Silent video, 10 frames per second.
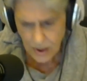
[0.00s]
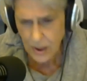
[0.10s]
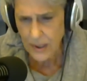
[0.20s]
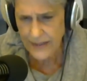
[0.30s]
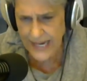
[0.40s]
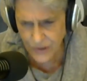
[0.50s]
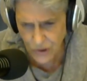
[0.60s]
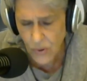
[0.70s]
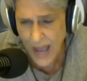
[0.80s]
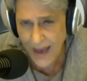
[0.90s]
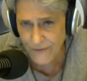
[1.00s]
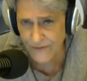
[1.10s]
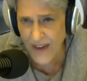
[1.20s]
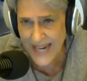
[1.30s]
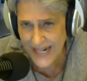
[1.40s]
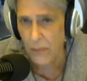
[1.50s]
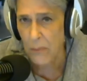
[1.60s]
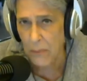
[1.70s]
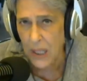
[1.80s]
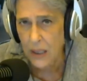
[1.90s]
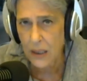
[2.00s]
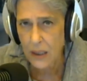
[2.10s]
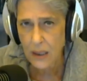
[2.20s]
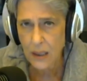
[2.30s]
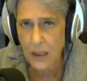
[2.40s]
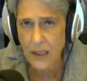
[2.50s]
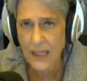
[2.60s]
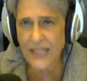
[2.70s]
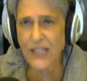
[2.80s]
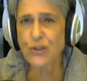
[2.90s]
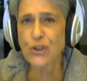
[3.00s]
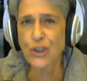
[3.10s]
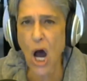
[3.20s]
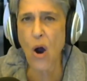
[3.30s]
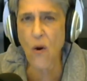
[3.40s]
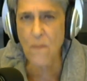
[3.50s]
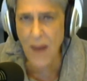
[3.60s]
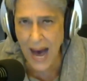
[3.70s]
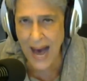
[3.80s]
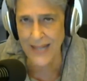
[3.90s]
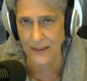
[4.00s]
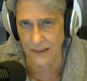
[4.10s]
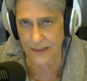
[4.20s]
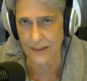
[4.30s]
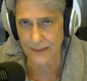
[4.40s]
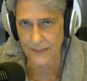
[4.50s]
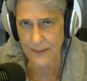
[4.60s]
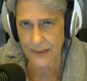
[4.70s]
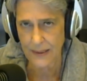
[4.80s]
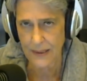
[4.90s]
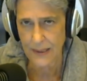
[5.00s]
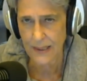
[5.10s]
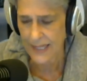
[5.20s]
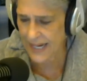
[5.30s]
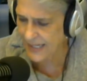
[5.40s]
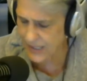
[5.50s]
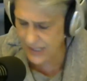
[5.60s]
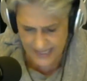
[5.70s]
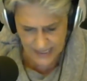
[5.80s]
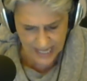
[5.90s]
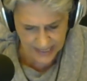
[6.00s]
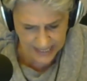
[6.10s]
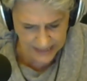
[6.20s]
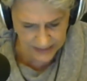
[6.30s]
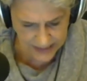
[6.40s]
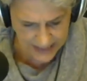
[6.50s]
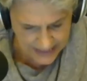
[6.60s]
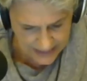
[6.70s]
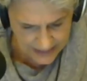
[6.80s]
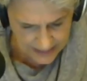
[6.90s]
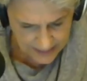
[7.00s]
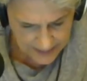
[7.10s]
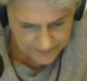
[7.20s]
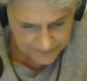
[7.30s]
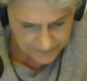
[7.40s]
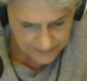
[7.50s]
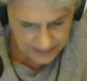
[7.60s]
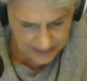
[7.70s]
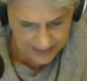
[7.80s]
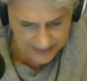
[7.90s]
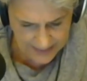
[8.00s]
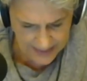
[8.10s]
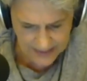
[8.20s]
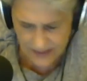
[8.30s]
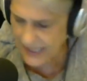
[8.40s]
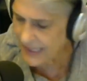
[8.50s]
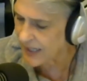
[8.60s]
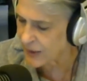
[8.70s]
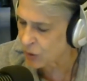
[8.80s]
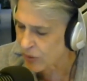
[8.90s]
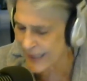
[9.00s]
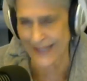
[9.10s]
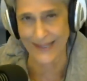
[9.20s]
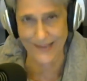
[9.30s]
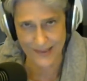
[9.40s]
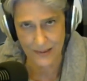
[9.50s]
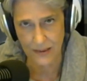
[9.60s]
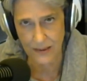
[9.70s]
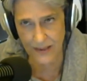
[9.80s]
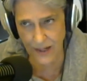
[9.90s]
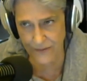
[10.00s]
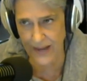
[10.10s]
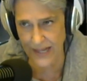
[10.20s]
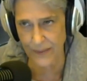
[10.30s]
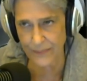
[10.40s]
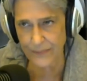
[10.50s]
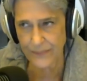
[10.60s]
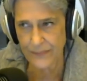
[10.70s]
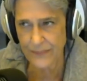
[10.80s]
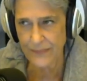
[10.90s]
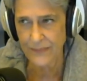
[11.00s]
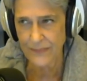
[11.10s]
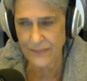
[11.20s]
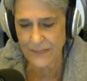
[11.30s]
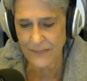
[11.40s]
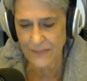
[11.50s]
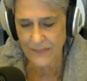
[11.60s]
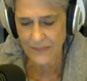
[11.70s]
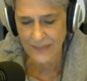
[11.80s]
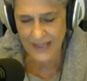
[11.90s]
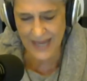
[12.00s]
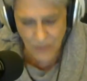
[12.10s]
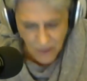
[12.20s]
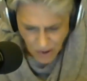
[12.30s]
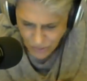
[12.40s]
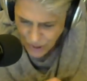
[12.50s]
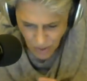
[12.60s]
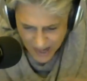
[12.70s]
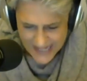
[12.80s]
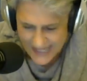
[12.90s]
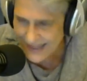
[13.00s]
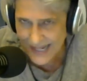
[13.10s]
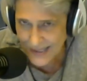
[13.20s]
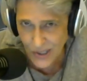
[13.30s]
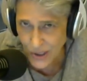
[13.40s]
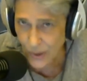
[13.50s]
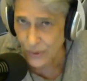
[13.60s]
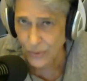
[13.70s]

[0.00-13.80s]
They do have venom. It is so mild. It'll kill a cricket, their venom. It won't do anything to you.